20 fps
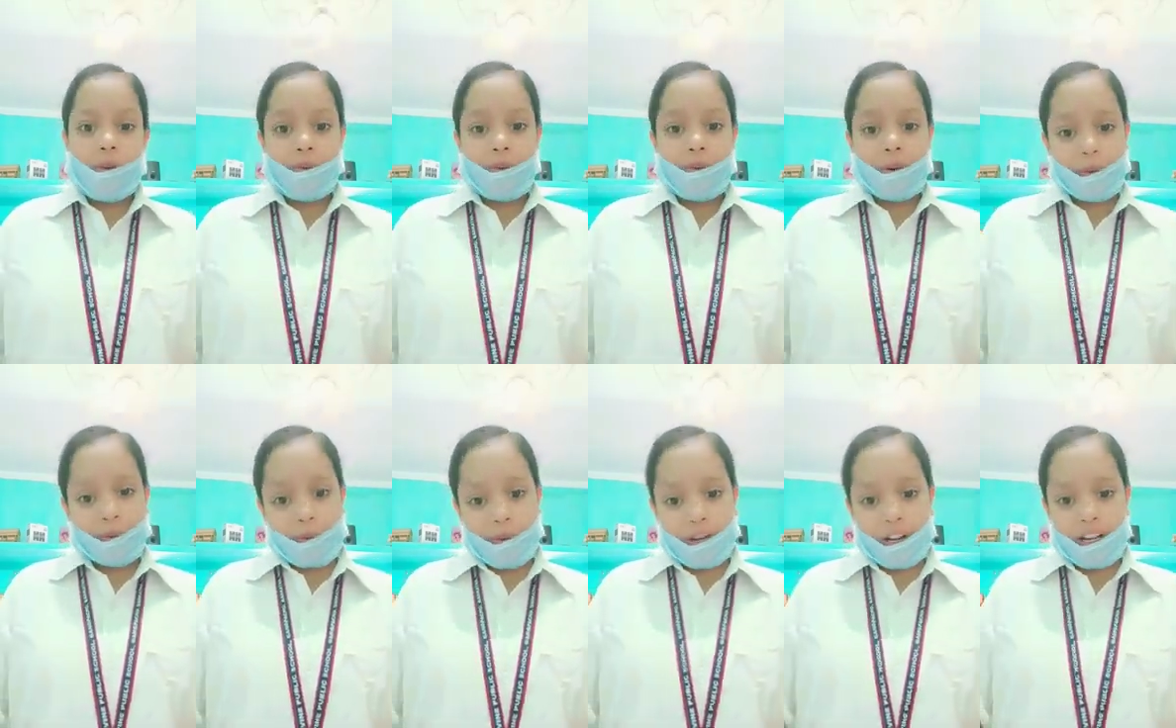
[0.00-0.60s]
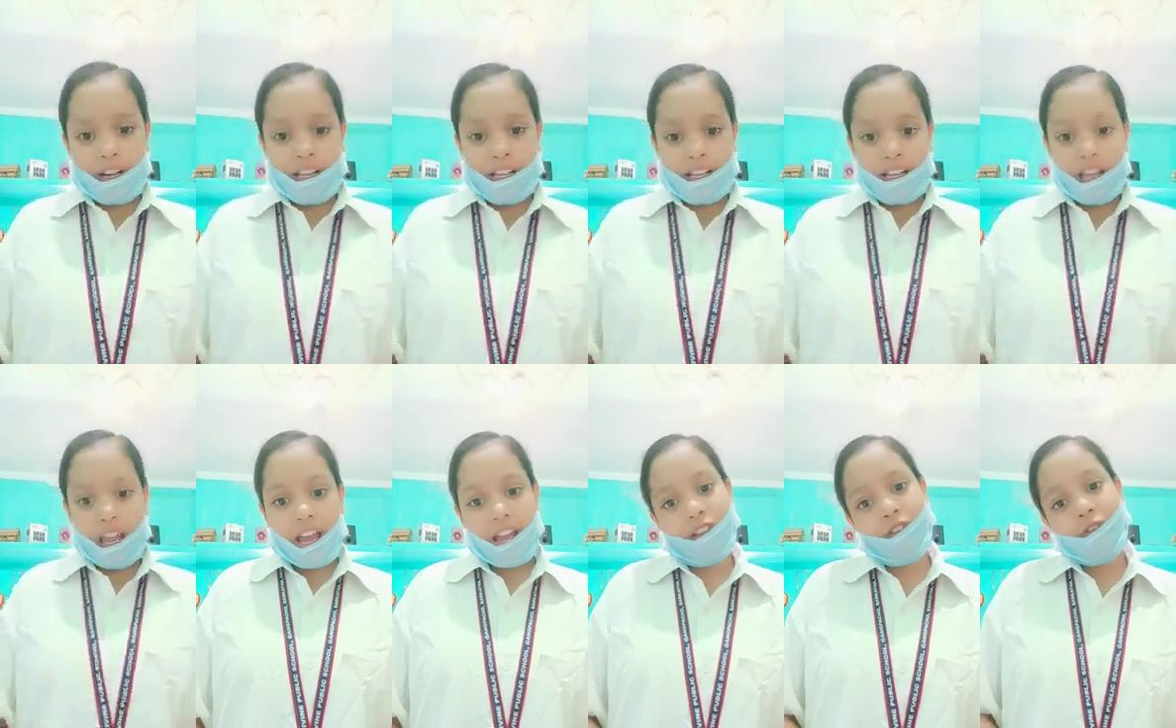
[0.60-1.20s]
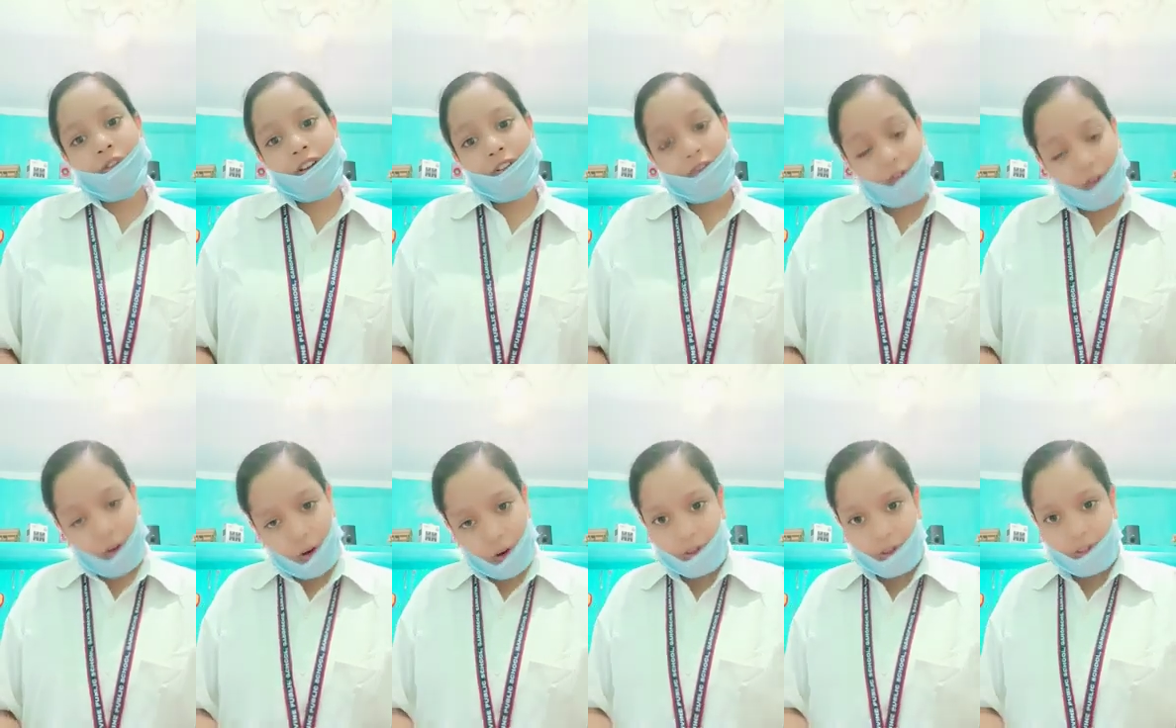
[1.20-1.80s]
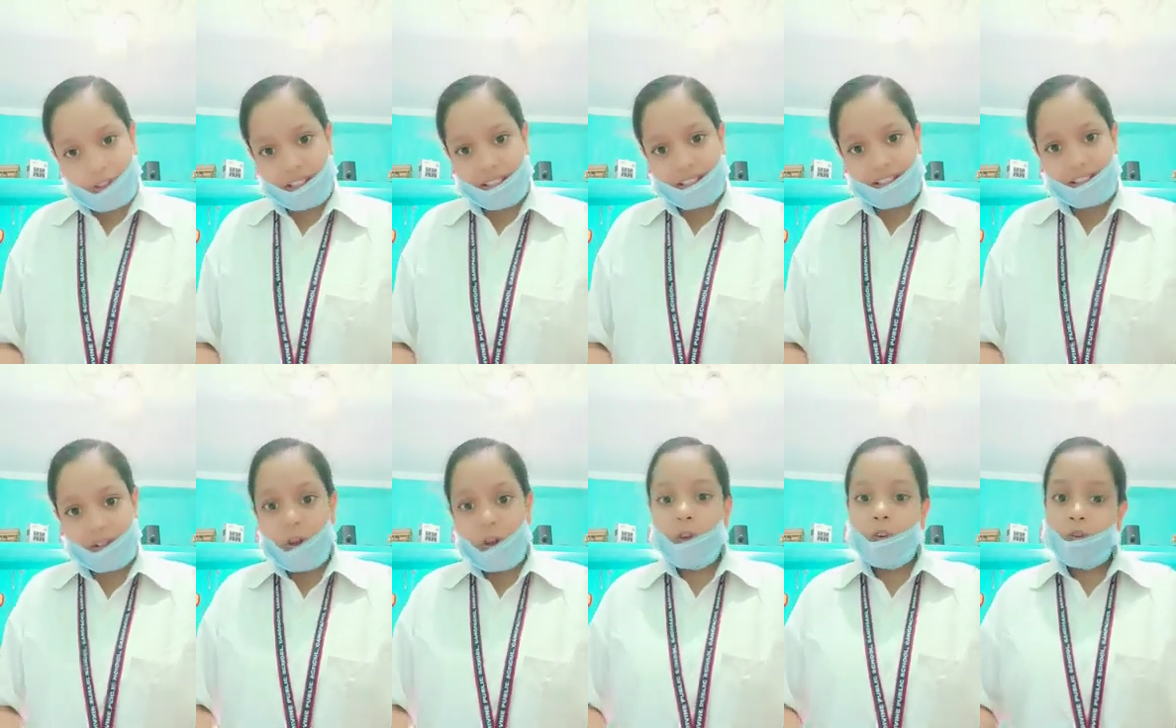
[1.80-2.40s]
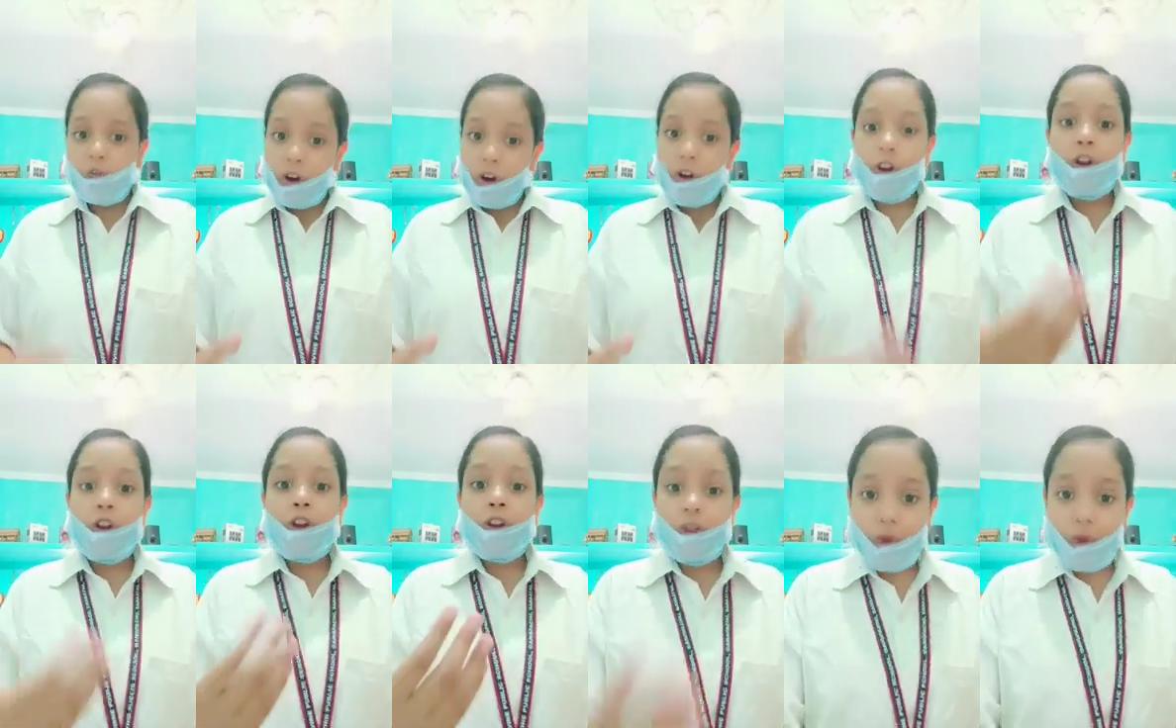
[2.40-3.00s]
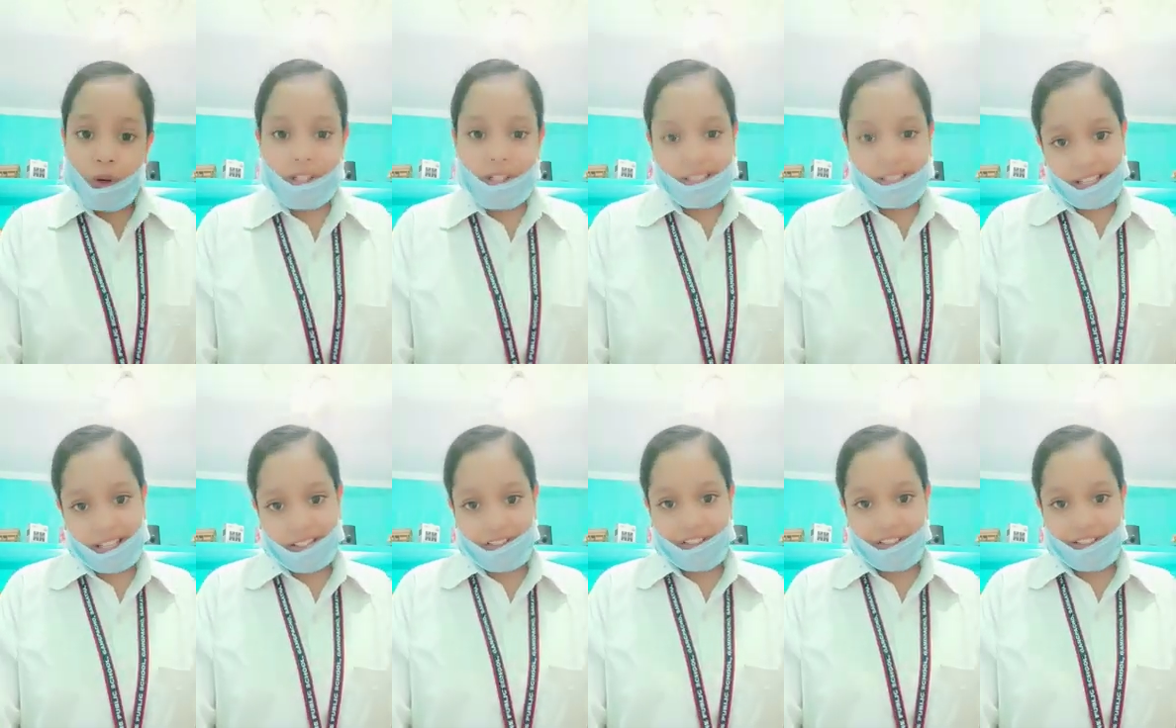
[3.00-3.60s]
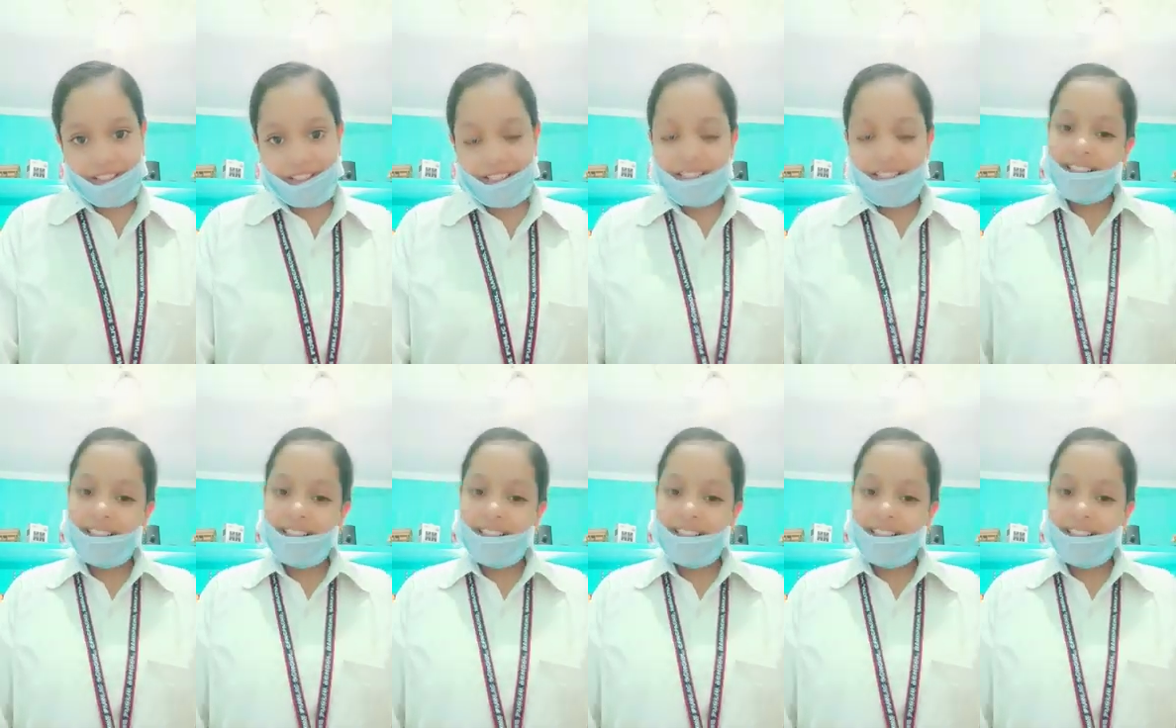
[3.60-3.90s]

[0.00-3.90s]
properly and you will follow this for your safety.